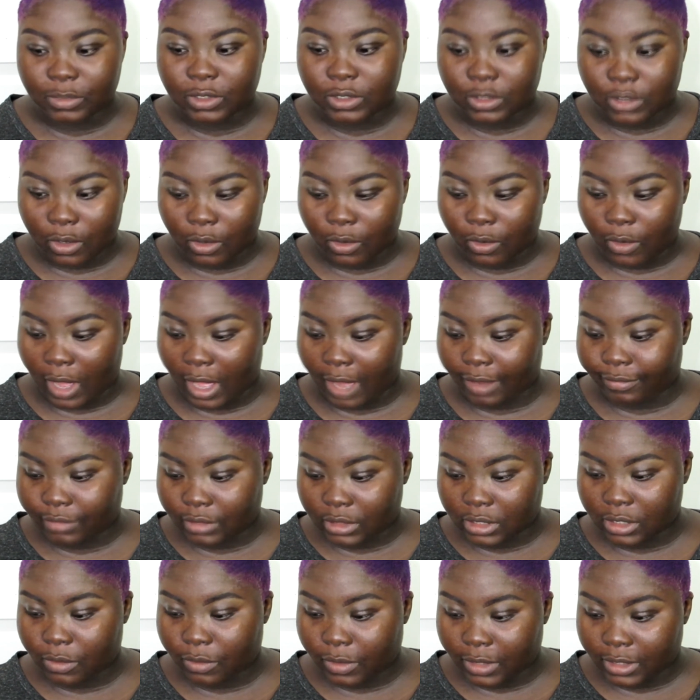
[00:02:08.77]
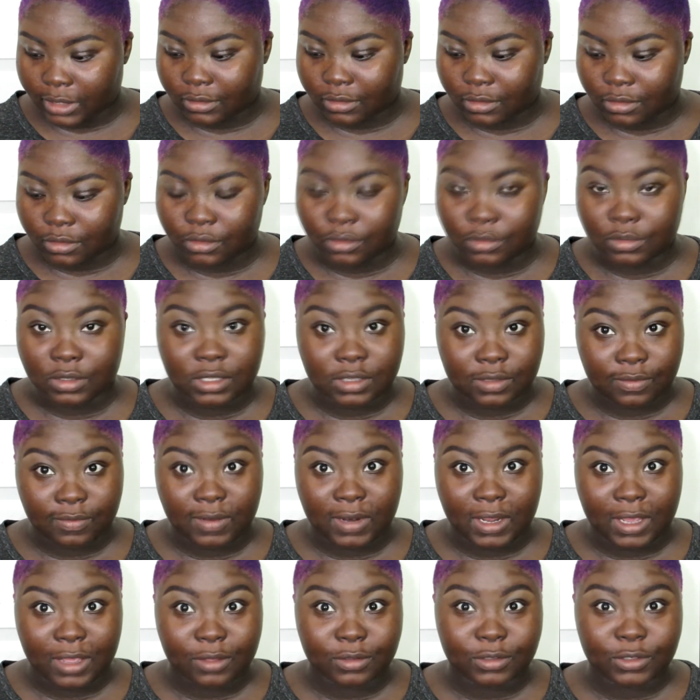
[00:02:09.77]
So I really wanted to do this
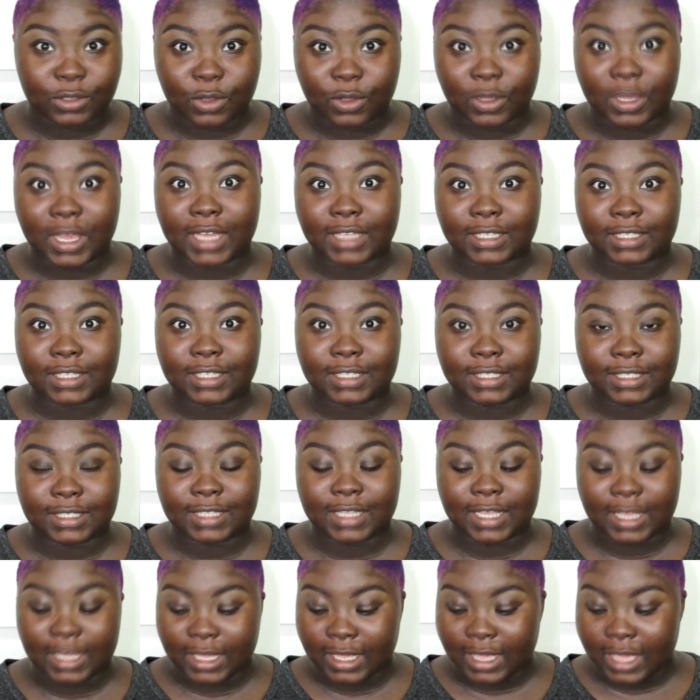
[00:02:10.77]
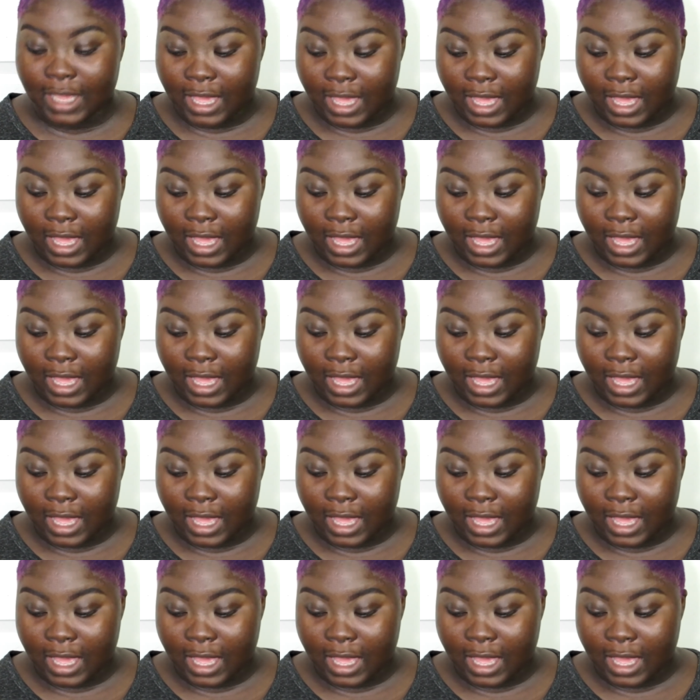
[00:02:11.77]
video so you guys can see